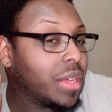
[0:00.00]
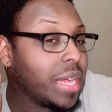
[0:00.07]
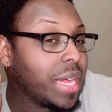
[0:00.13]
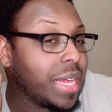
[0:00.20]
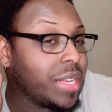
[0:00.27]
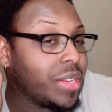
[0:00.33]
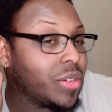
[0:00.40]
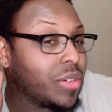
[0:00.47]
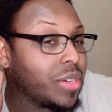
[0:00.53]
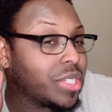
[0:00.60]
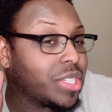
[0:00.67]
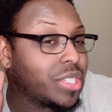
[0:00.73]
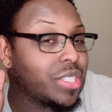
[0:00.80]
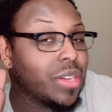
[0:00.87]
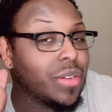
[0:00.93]
and or
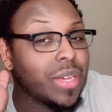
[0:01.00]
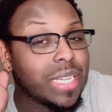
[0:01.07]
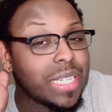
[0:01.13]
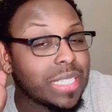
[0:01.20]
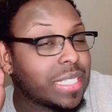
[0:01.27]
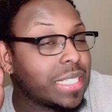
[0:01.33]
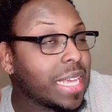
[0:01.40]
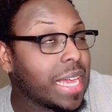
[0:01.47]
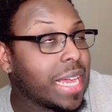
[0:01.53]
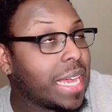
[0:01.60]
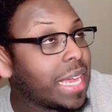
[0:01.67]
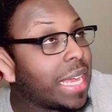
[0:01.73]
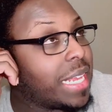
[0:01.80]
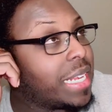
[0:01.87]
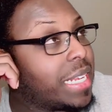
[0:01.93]
just don't
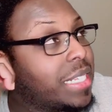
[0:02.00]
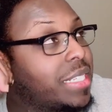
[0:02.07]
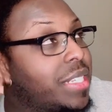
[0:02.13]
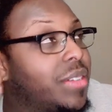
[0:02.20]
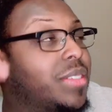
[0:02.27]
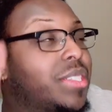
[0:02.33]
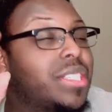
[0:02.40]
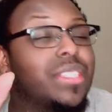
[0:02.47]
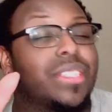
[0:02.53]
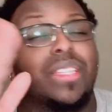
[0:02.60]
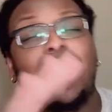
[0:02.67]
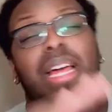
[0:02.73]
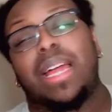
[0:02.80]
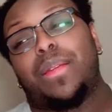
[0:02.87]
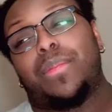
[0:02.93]
understand. And so it's just a
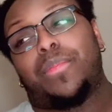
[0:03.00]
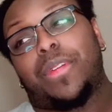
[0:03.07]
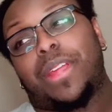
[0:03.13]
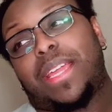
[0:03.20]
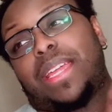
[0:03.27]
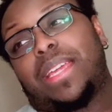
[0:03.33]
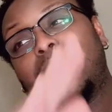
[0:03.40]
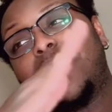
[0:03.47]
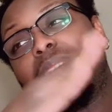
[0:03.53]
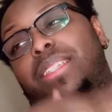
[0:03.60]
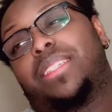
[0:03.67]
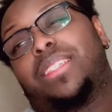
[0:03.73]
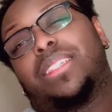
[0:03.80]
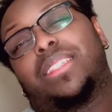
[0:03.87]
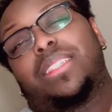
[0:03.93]
lot of breaking.
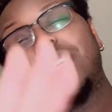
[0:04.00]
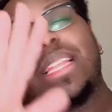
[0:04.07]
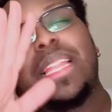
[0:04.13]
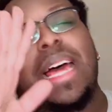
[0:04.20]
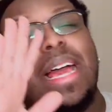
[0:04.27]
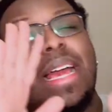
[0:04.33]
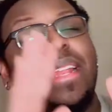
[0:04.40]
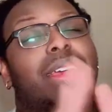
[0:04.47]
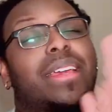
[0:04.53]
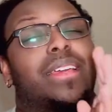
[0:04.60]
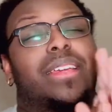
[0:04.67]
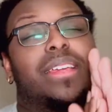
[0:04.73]
It's just a lot